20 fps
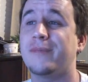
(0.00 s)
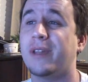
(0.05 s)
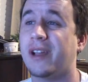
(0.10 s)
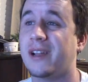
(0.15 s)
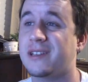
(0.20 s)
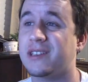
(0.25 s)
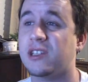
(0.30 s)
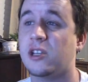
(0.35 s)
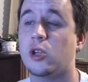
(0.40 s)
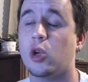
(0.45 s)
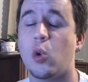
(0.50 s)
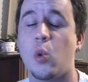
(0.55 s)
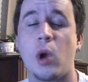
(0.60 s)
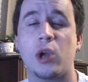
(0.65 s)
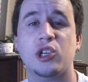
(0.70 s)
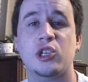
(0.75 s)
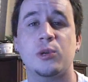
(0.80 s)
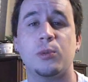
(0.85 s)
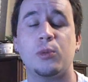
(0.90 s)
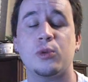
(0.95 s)
like I said, a
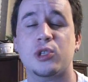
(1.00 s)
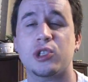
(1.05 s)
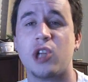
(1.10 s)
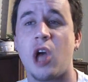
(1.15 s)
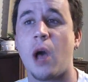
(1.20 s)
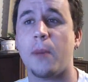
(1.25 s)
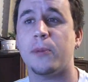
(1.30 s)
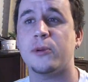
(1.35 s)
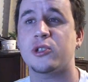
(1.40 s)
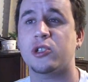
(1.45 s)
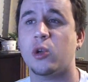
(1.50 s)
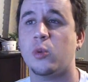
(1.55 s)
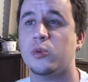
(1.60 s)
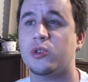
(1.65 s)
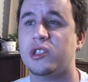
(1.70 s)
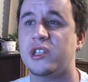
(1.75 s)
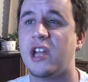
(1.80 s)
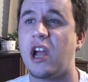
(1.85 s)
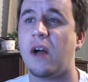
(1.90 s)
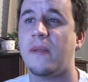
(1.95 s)
questionable stoppage, so
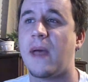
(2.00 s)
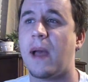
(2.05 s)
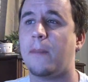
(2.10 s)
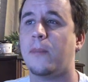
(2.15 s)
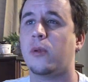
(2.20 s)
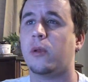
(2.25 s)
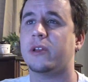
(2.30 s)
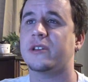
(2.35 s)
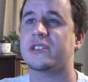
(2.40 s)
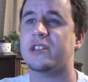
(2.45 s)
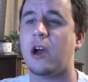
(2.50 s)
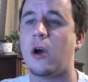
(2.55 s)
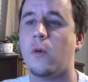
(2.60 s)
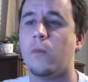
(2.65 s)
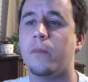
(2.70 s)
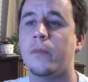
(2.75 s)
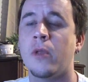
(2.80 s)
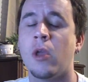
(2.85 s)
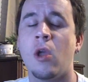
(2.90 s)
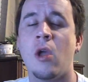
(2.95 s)
we'll see how that plays
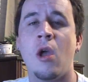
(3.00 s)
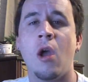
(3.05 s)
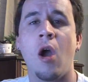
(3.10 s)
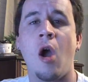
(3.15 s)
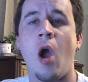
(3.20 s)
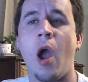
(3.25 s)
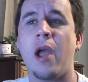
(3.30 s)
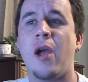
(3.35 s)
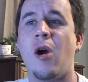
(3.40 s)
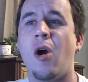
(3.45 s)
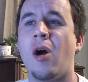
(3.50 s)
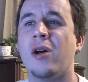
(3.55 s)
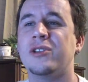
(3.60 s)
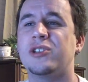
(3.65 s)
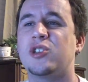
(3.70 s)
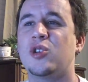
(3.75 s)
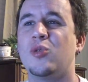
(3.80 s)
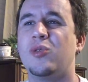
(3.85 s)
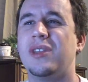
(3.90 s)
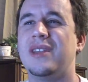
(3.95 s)
out. All right,
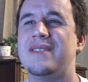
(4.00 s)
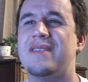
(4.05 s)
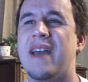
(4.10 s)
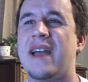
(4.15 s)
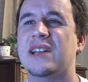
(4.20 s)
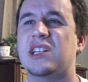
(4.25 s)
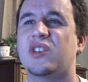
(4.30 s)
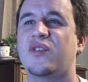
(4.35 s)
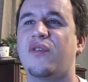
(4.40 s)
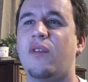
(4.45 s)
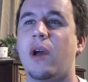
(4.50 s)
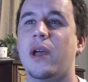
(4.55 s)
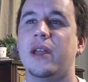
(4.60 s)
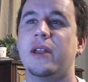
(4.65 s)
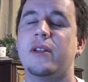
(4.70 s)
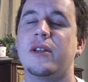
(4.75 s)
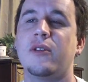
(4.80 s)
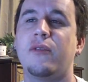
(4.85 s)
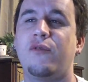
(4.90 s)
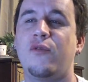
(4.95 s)
on to the next
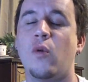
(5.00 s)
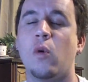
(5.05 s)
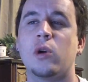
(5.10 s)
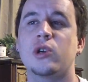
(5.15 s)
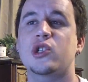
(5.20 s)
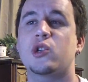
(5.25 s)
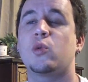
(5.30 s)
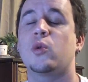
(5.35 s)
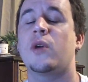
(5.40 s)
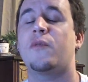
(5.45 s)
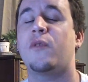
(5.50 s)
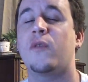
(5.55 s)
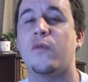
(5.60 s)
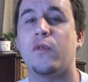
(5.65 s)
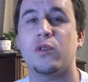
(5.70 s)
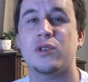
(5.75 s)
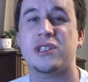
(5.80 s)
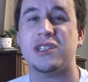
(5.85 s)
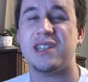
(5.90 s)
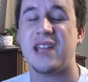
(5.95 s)
fight. Forrest Griffin
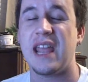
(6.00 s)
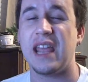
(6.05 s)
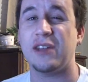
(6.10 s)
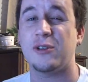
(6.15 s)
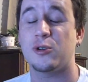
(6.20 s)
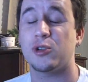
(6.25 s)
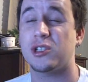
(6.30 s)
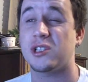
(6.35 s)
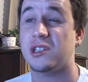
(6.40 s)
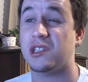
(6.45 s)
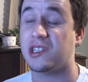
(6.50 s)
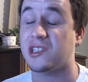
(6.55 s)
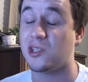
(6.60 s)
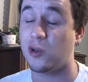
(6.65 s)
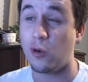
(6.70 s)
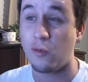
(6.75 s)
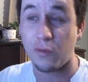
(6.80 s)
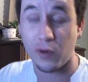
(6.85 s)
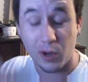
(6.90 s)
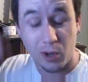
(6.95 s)
versus Anderson
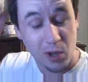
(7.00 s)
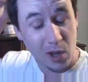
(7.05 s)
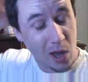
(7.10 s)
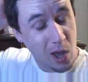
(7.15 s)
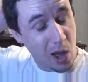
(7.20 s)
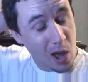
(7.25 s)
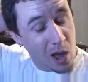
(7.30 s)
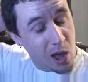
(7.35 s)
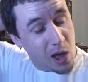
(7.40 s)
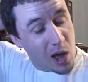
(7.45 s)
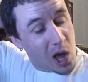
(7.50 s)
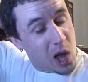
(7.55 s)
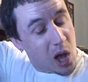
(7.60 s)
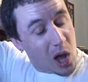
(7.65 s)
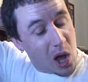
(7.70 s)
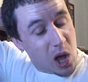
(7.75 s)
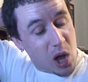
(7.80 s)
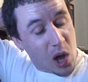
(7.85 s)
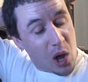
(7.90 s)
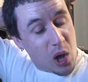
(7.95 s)
Silva.
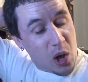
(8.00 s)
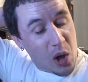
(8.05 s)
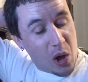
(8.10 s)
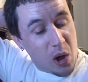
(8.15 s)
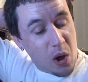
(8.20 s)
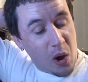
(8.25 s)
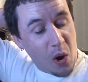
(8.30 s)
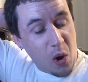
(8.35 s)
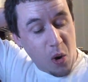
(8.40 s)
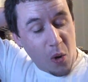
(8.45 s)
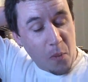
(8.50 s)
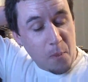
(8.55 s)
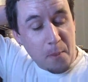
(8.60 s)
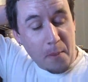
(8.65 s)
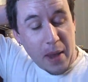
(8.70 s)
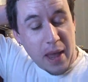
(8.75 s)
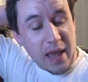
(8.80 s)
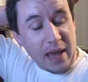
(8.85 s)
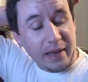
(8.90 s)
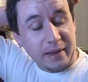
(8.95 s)
Oh,
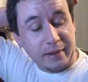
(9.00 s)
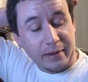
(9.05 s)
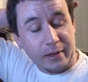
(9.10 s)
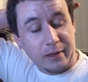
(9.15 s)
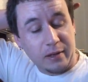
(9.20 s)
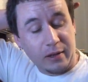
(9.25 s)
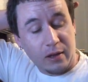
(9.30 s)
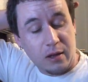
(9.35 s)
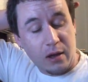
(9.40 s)
man.